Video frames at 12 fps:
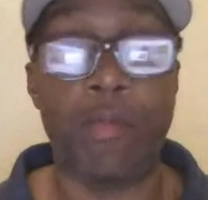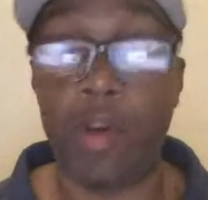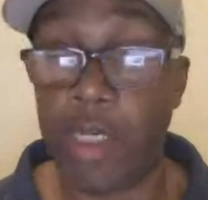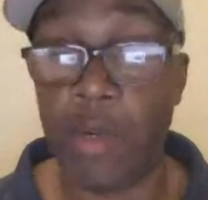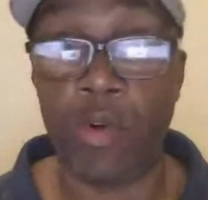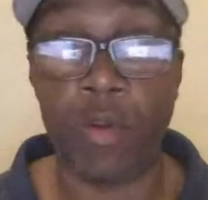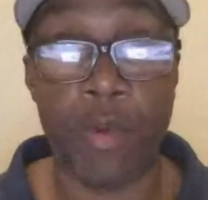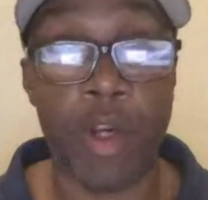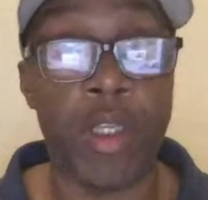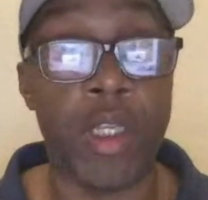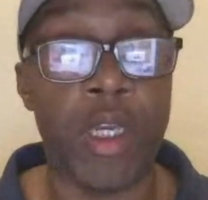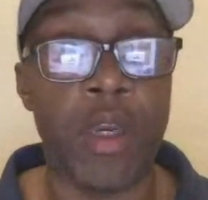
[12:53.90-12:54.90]
network
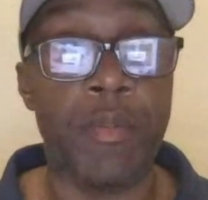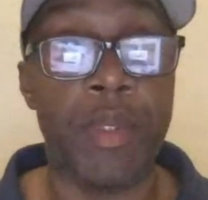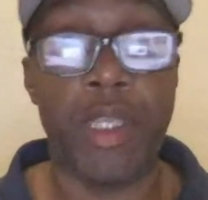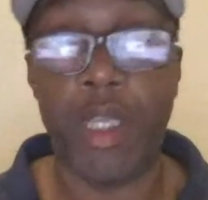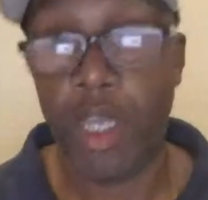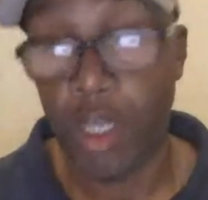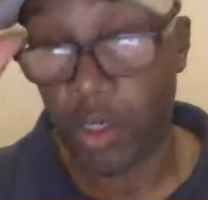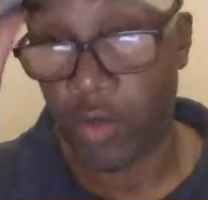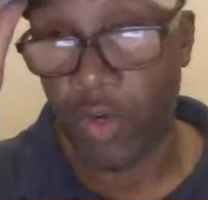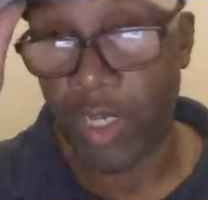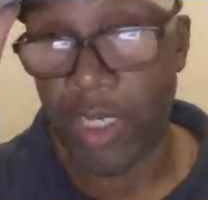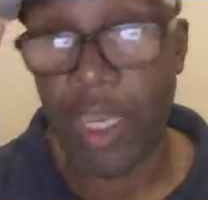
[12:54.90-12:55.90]
marketing company.
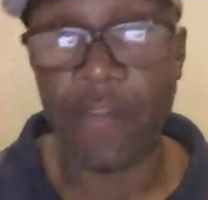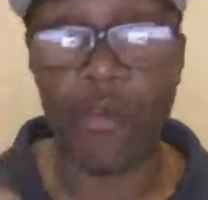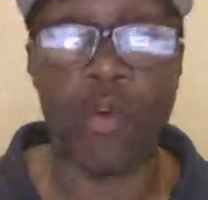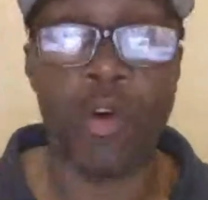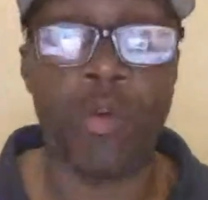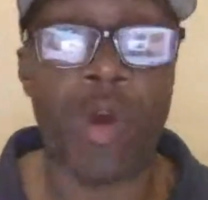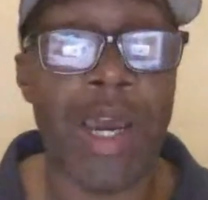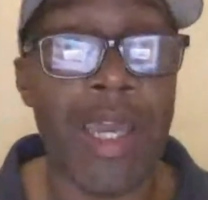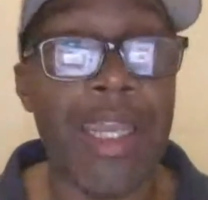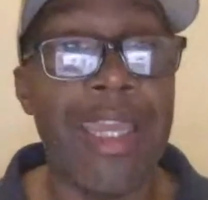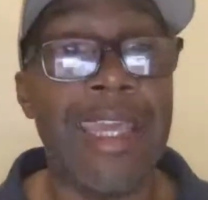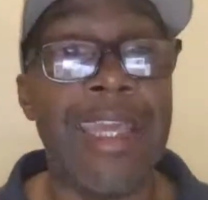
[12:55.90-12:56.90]
Great Life Worldwide
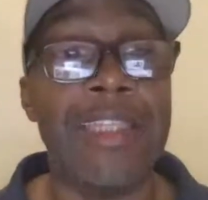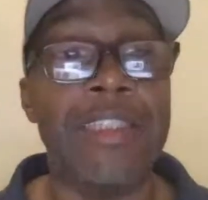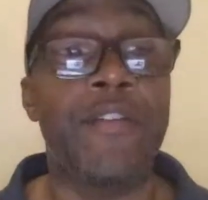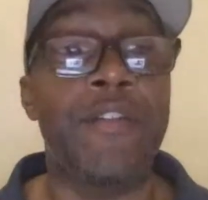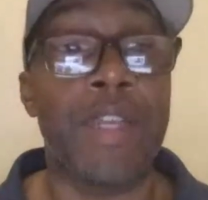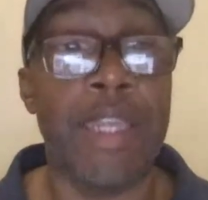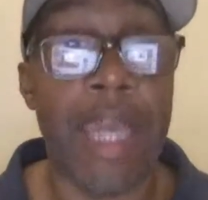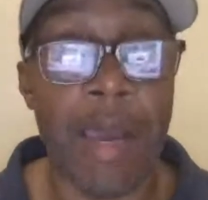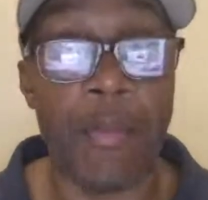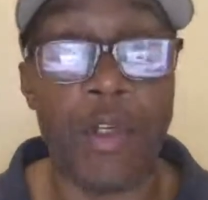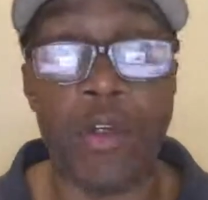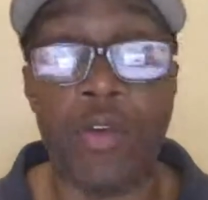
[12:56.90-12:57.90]
is
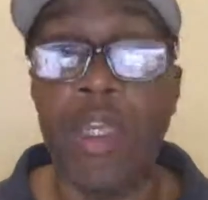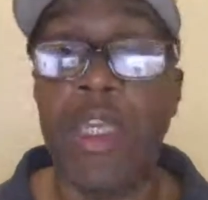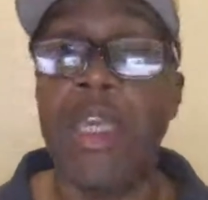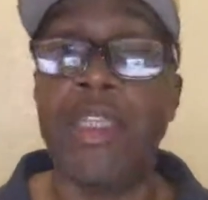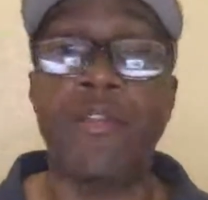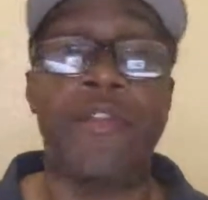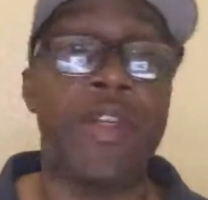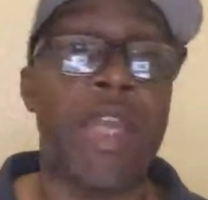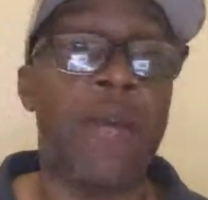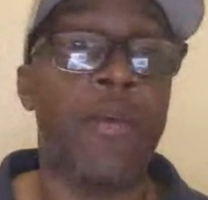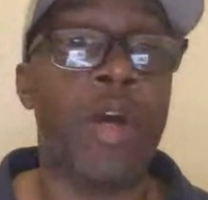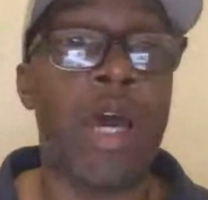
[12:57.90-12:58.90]
phenomenal. It's a
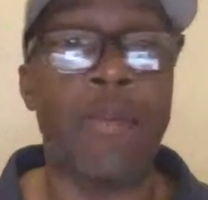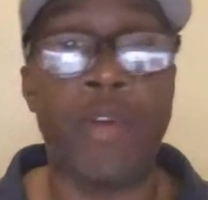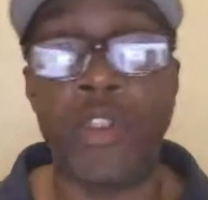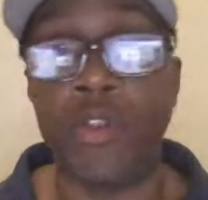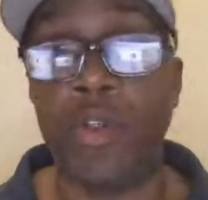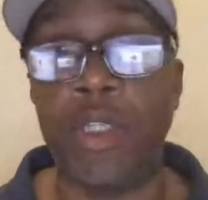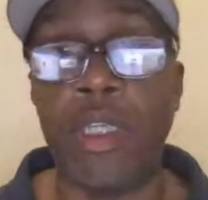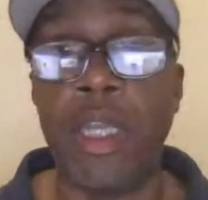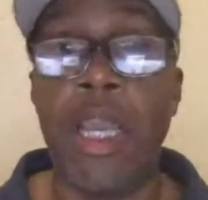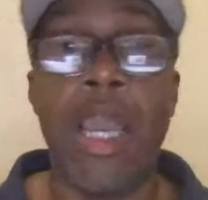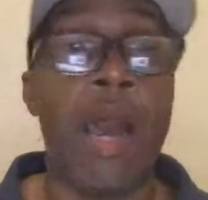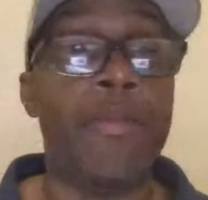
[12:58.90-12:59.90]
phenomenal opportunity.
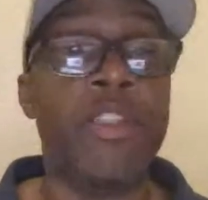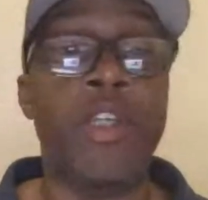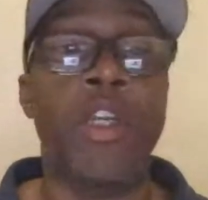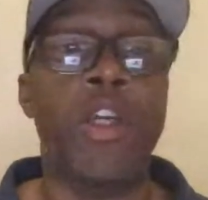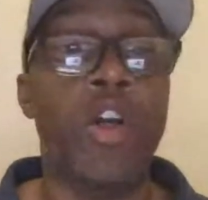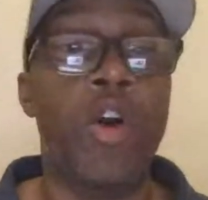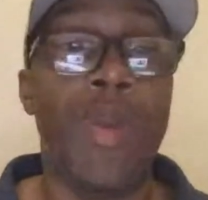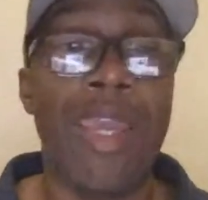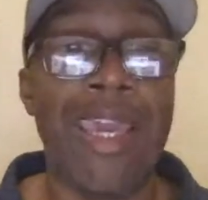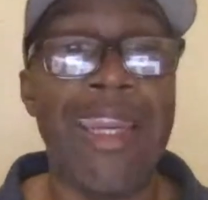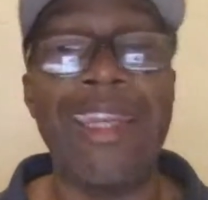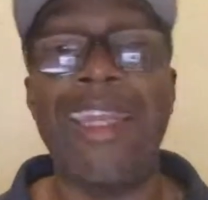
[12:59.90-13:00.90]
I'm just gonna go
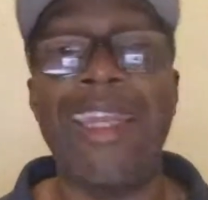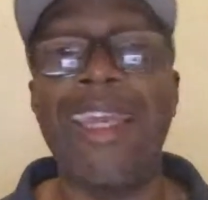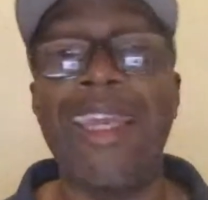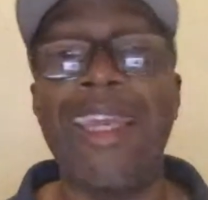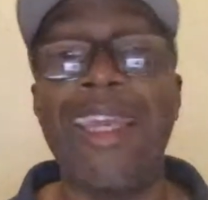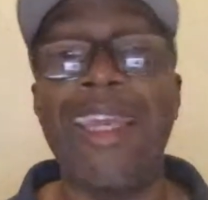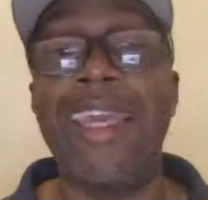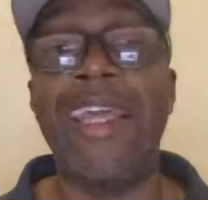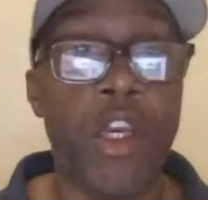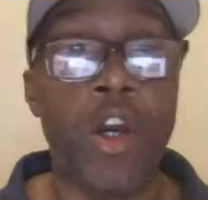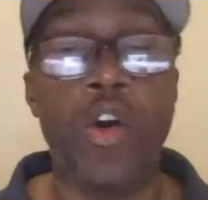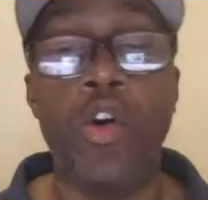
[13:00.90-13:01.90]
ahead and end the
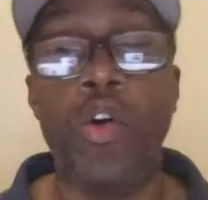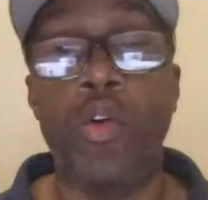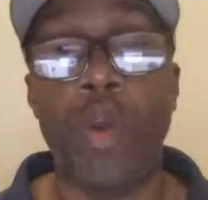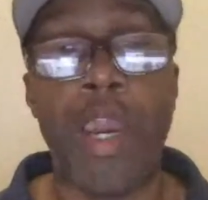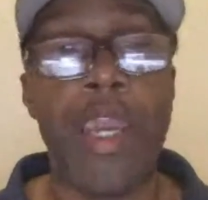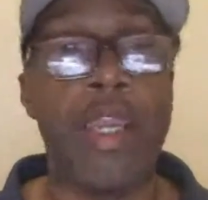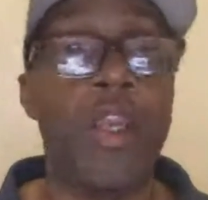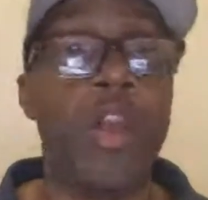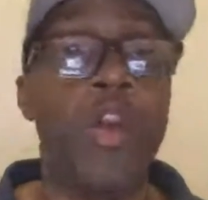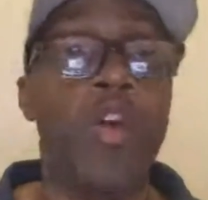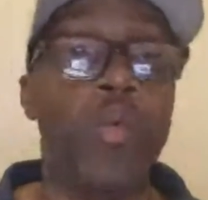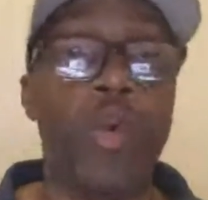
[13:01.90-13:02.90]
video right
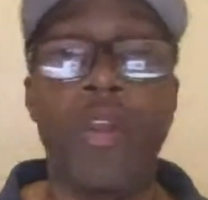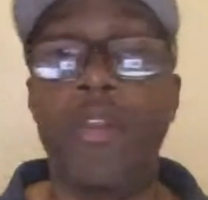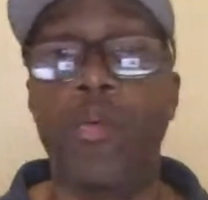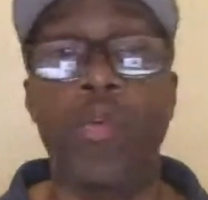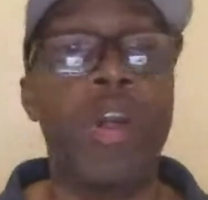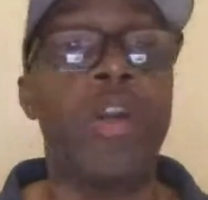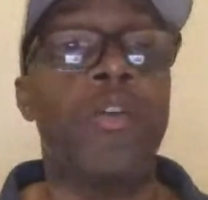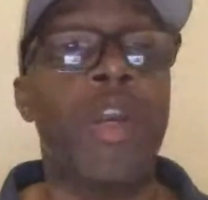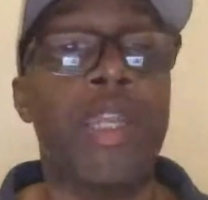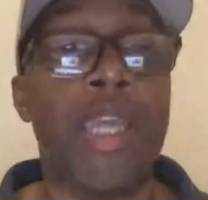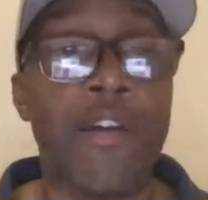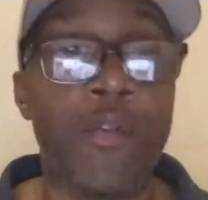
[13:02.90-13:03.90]
with what Great Life